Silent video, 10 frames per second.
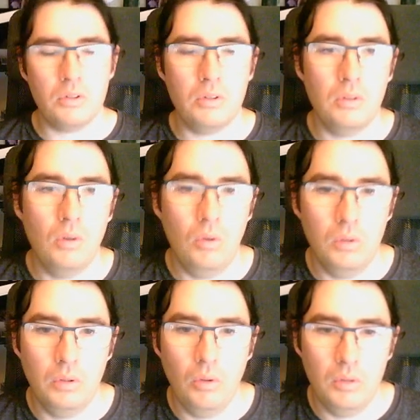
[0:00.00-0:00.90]

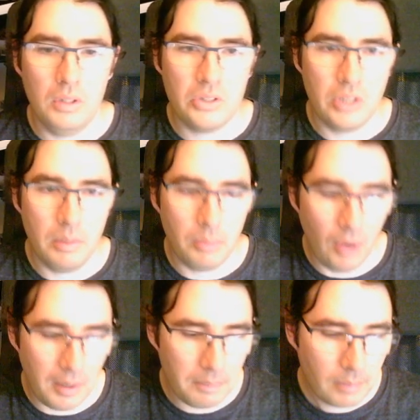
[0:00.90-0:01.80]
on this ship,
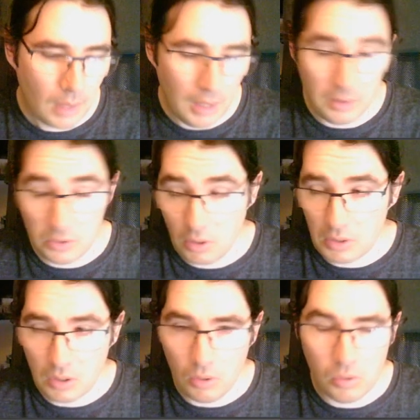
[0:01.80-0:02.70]
right? And the stretch
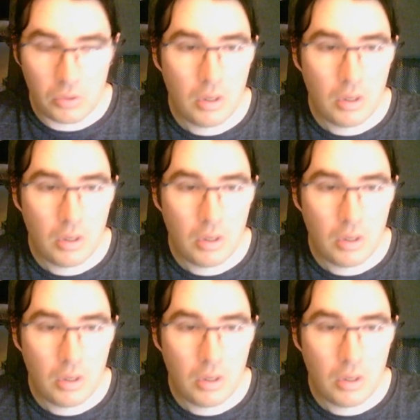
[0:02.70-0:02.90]
goals.